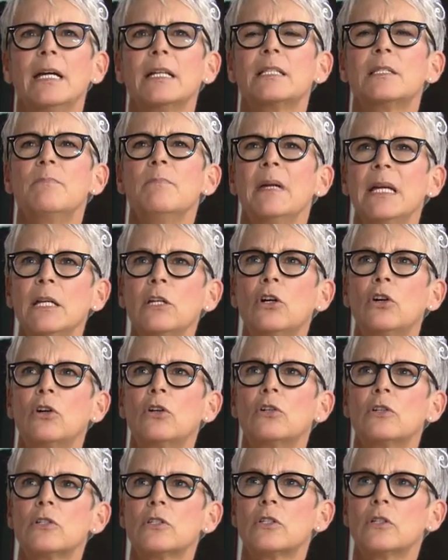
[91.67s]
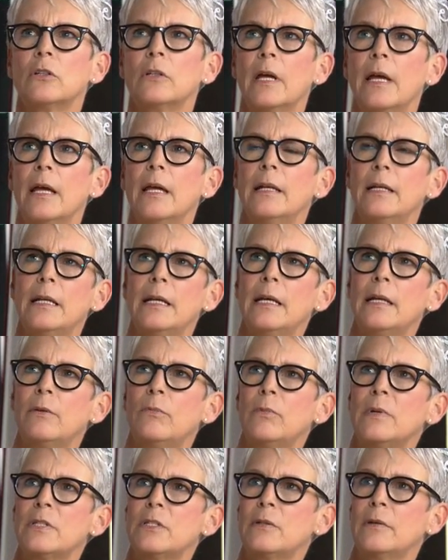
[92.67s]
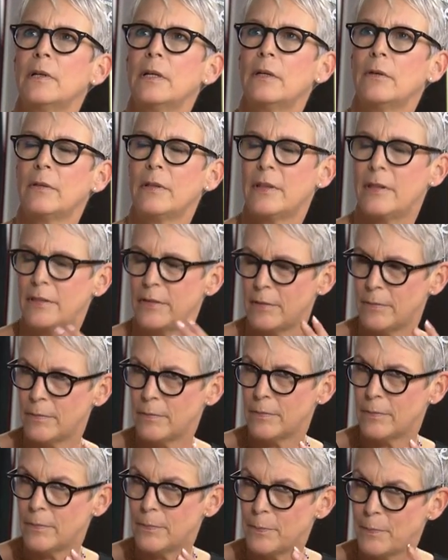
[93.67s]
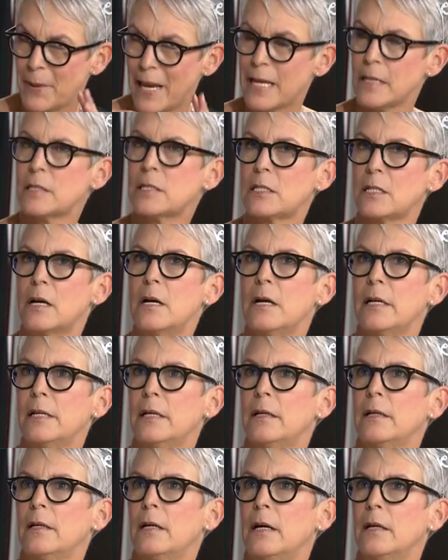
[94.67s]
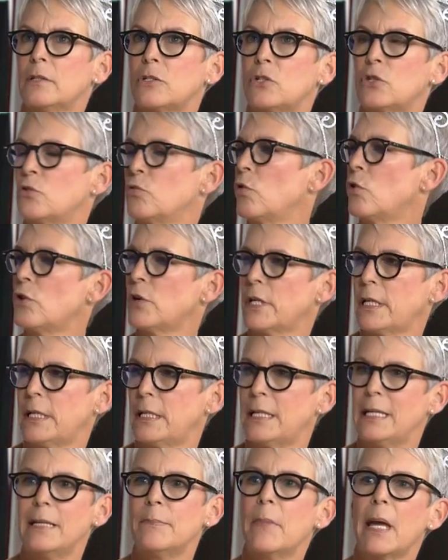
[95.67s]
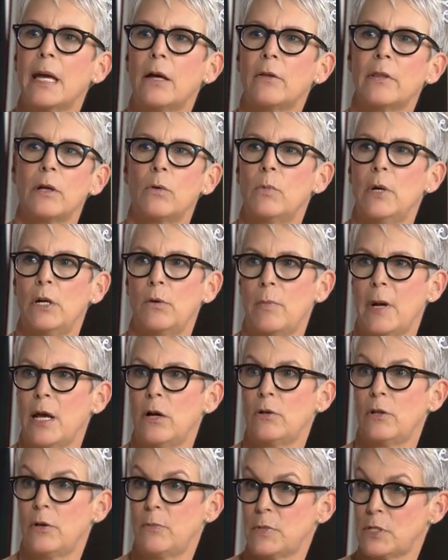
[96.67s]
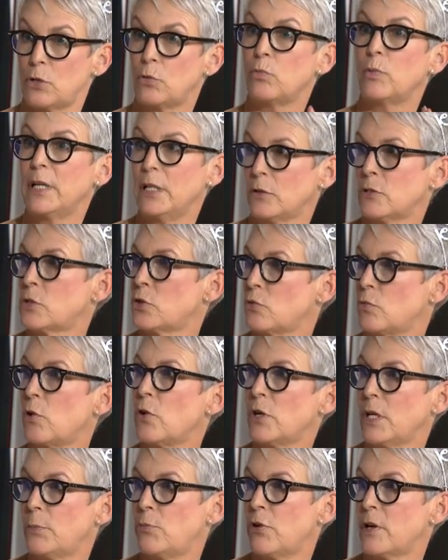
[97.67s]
it's Mean Girls, and it was based on a sorority email that went around that was a real sorority